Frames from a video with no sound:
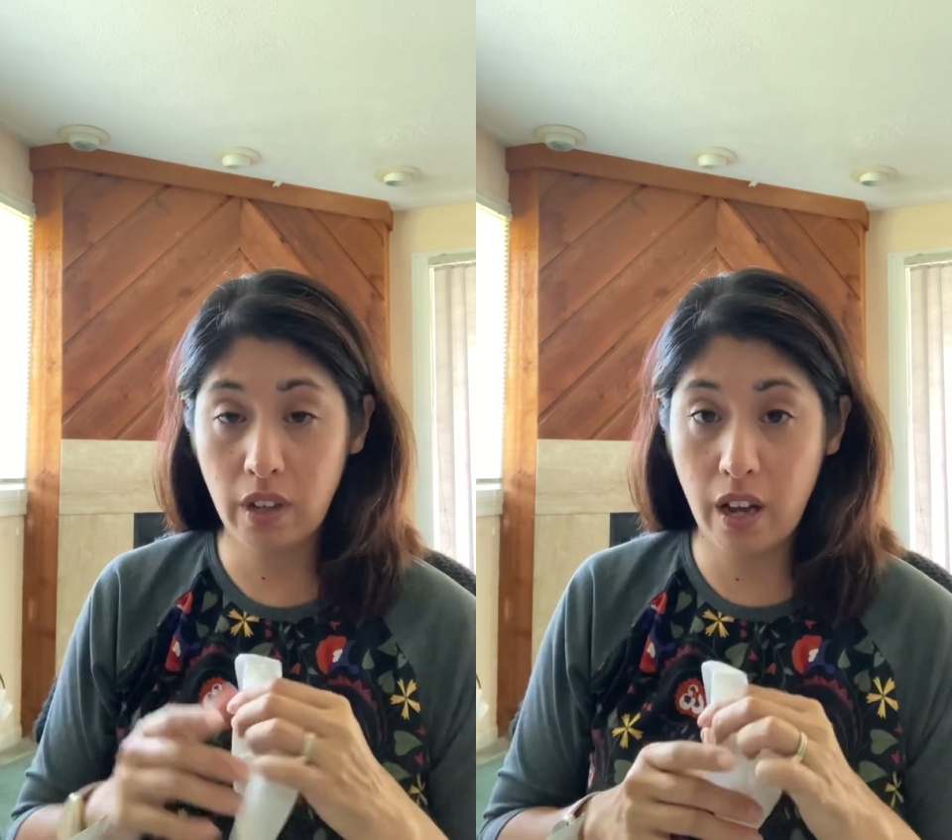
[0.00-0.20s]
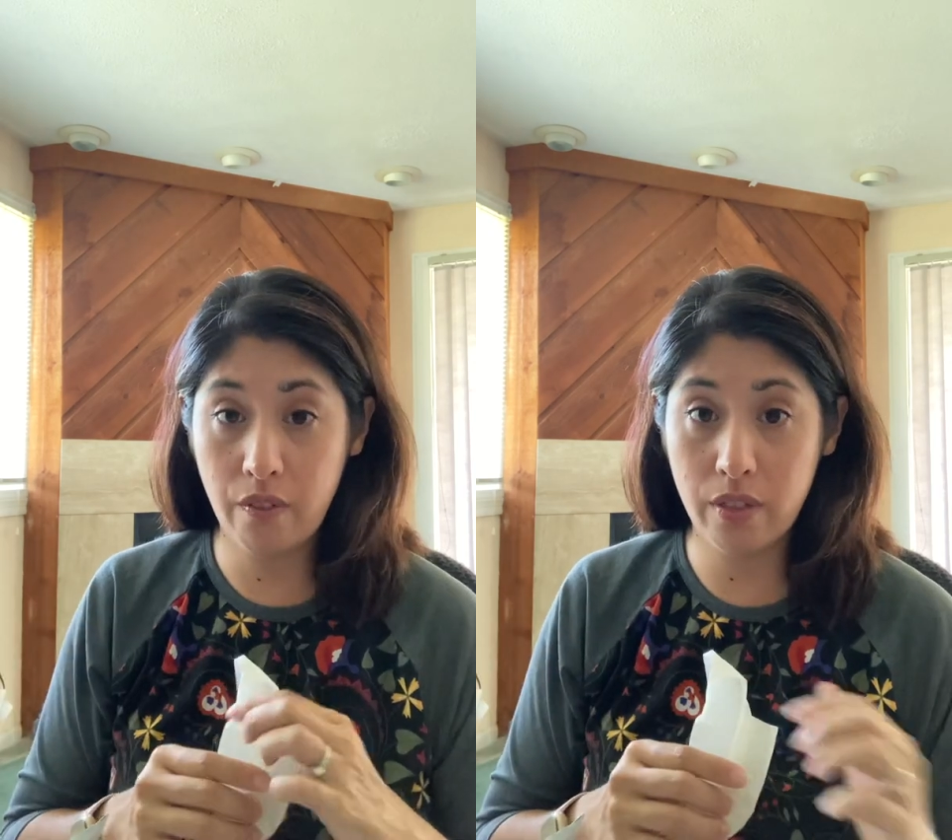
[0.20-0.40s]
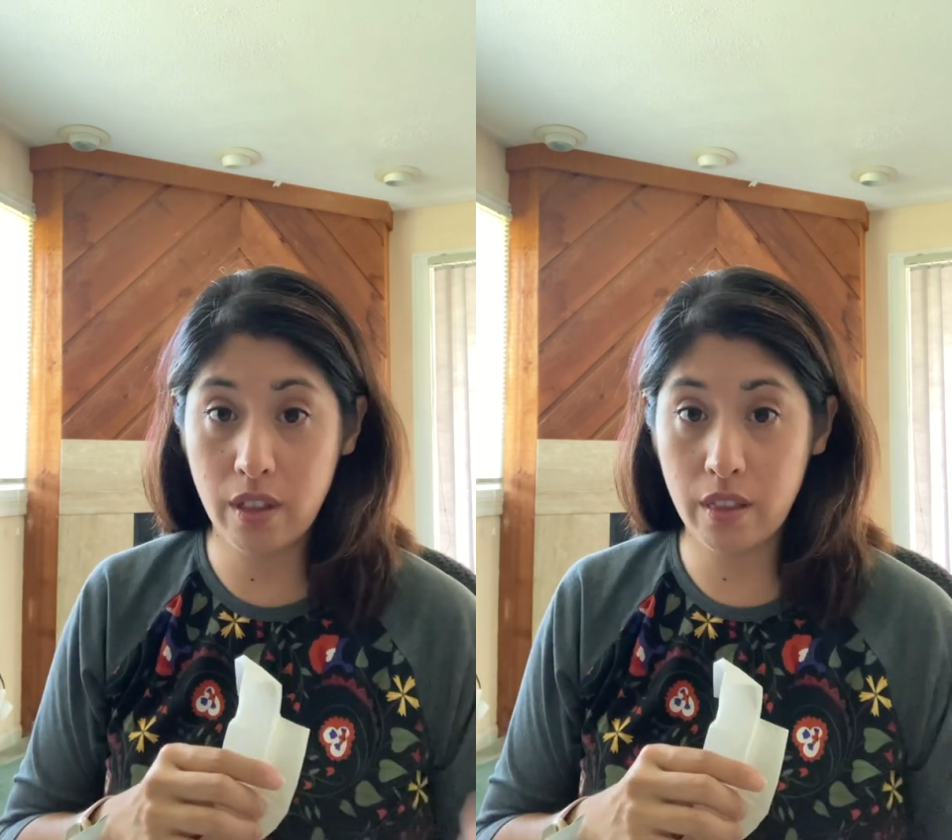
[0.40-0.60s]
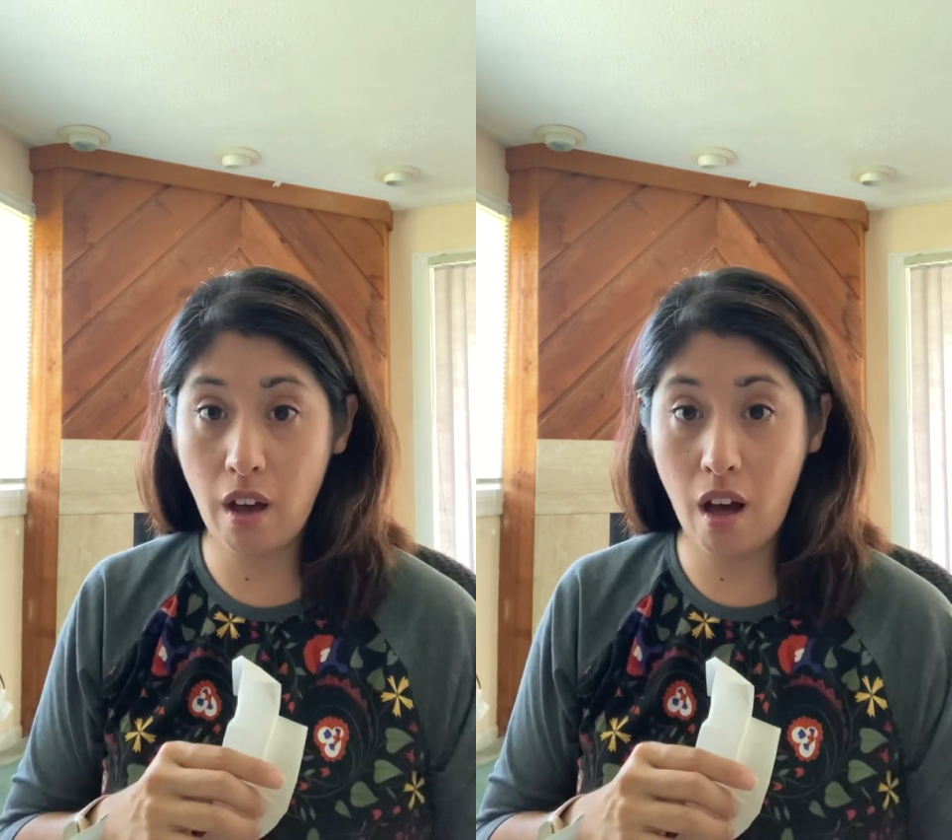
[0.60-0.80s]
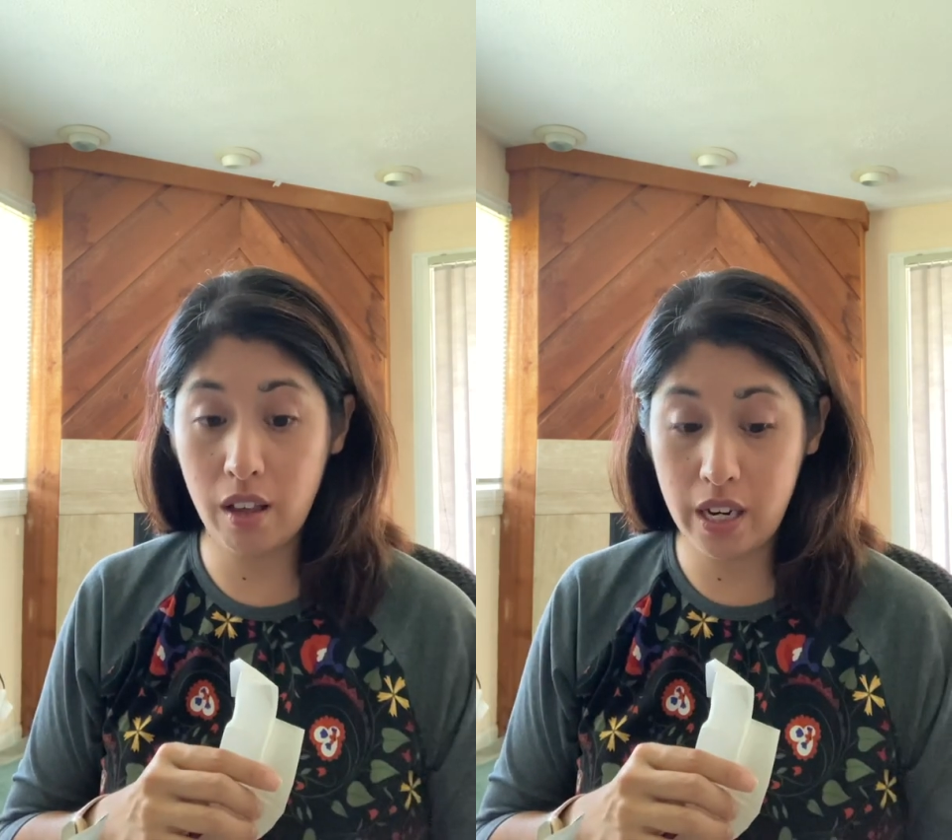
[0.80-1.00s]
the
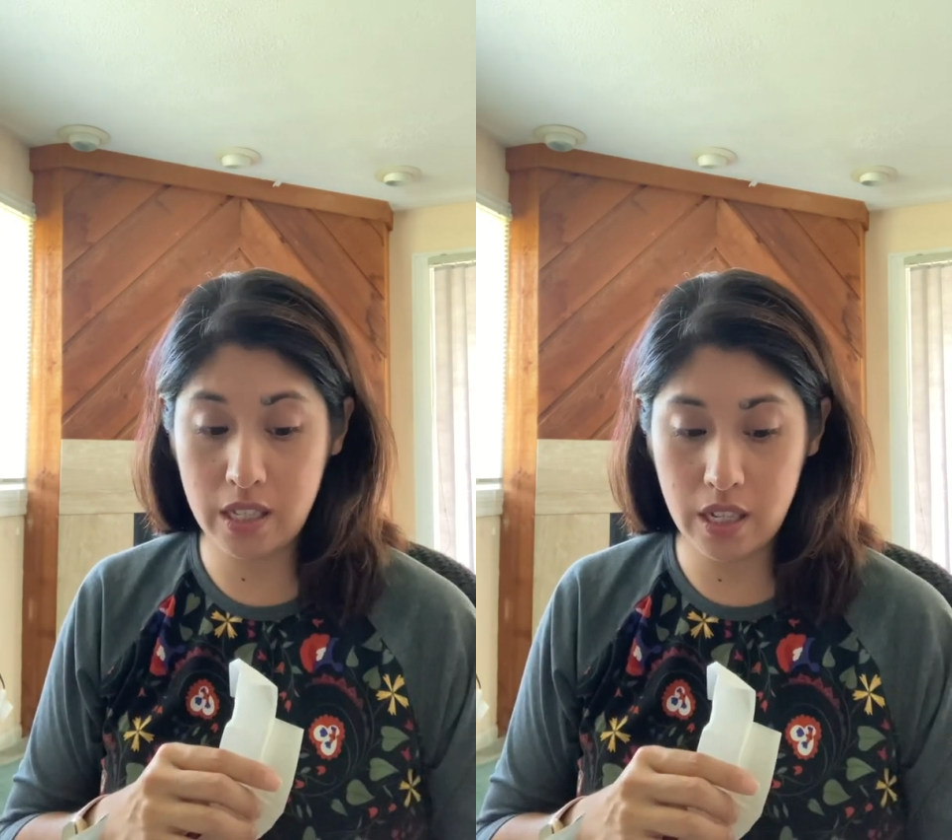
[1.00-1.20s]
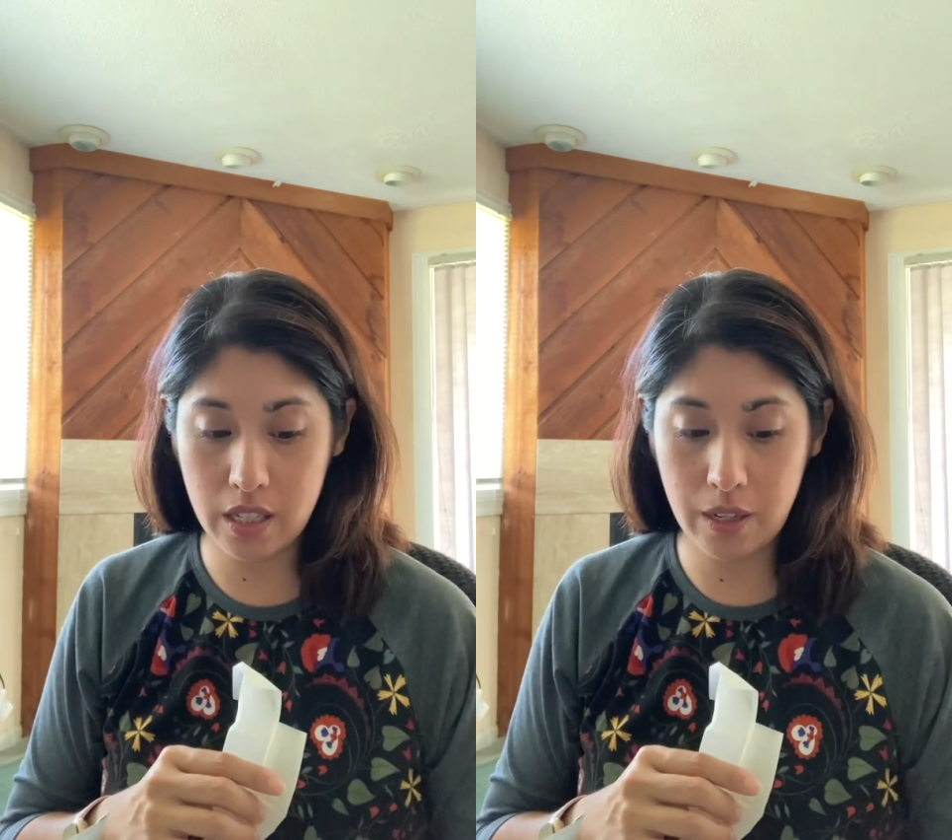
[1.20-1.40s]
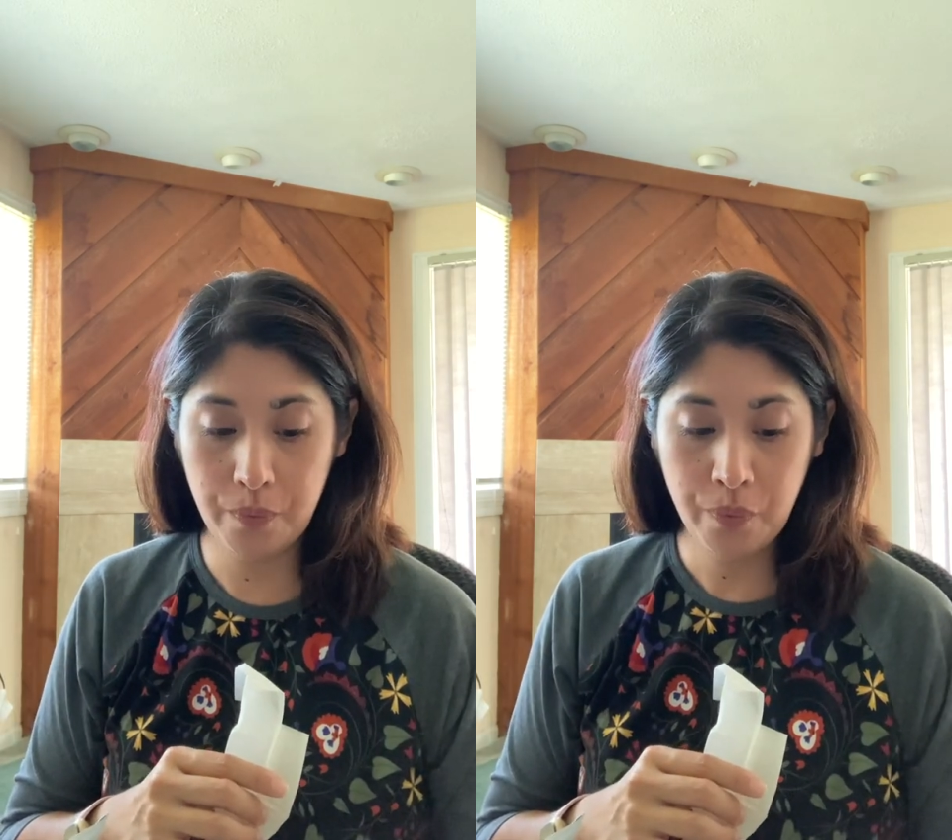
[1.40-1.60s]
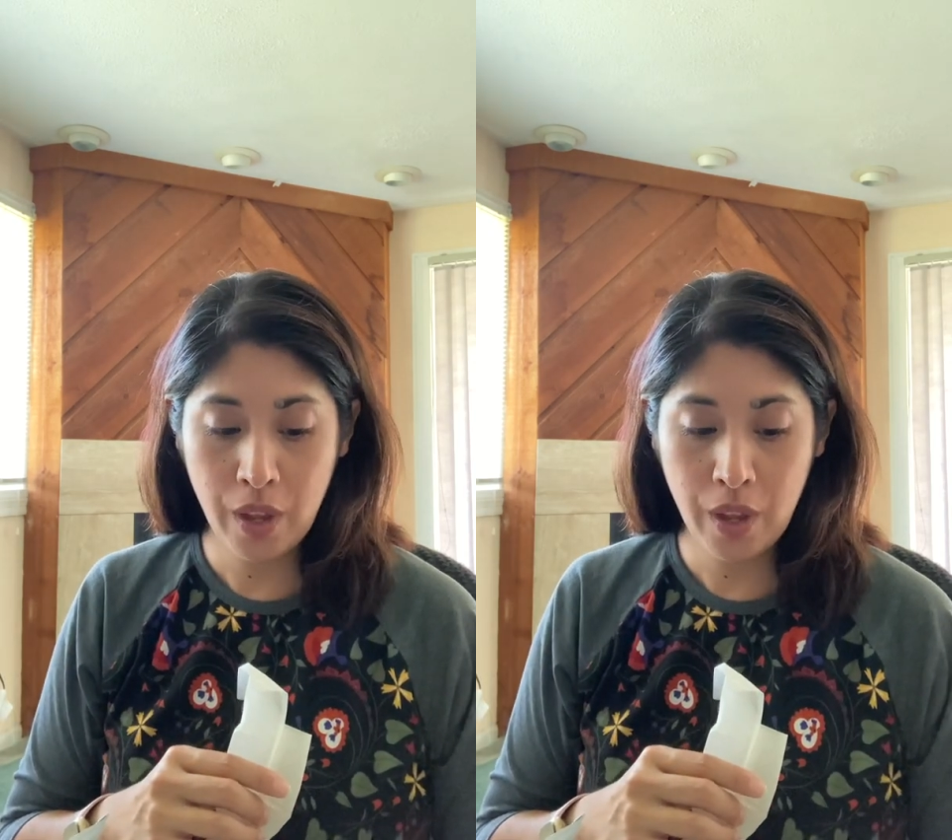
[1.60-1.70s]
holiday season.